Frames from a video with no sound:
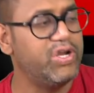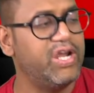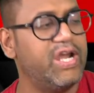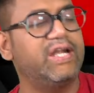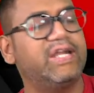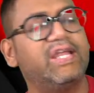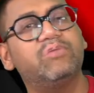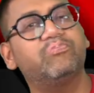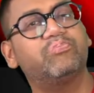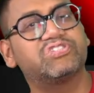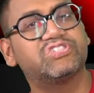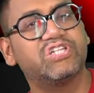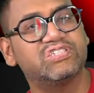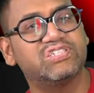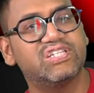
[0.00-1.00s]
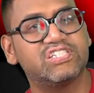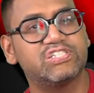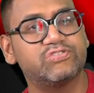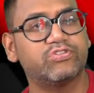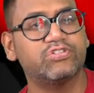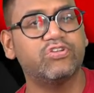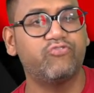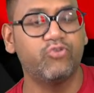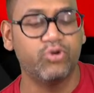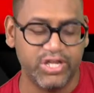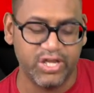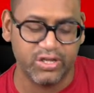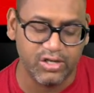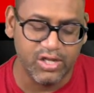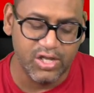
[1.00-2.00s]
18%. This is for the full
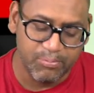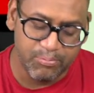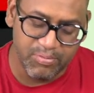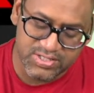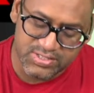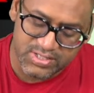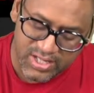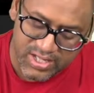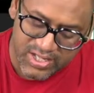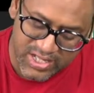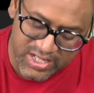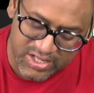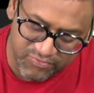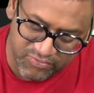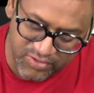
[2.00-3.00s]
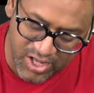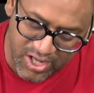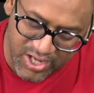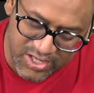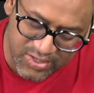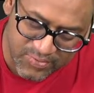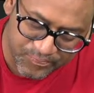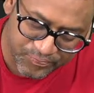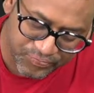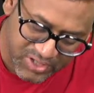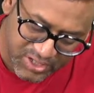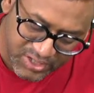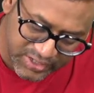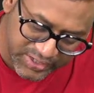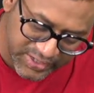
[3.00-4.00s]
year. Means if I
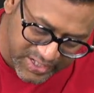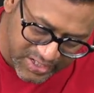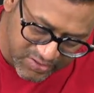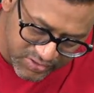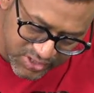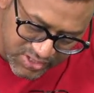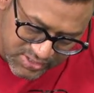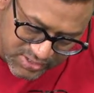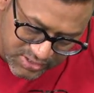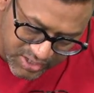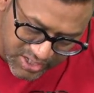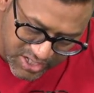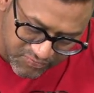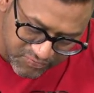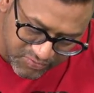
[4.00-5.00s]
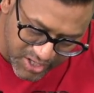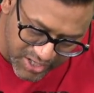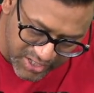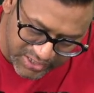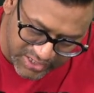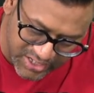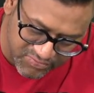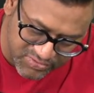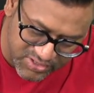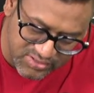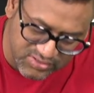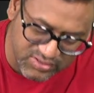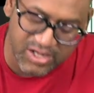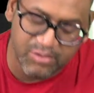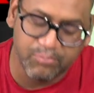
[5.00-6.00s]
leave this
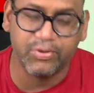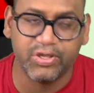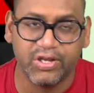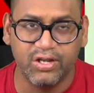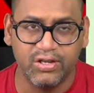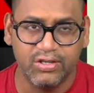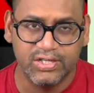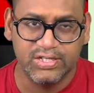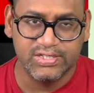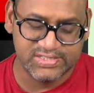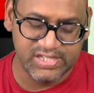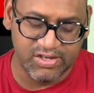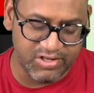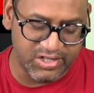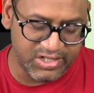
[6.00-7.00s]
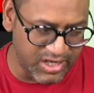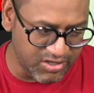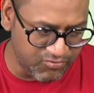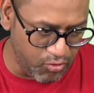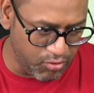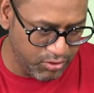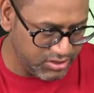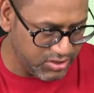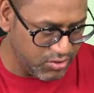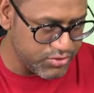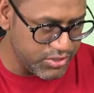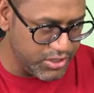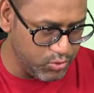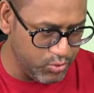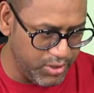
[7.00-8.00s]
time period, 70 lakh 40,000
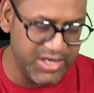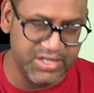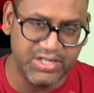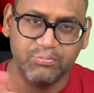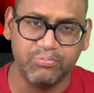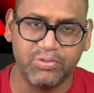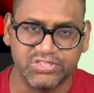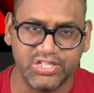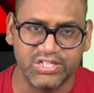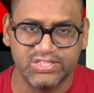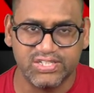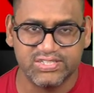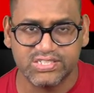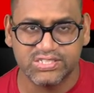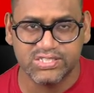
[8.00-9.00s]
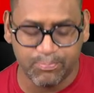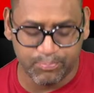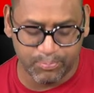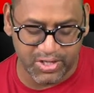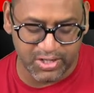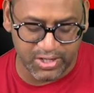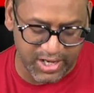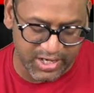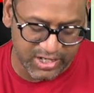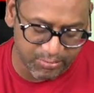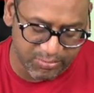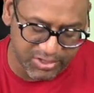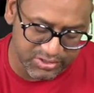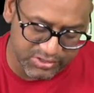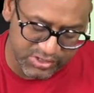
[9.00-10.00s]
into 18%, this is the per annum
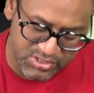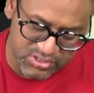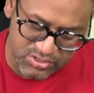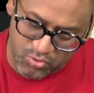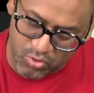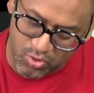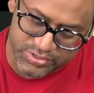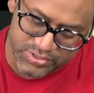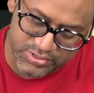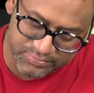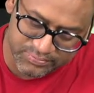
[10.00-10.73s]
interest cost.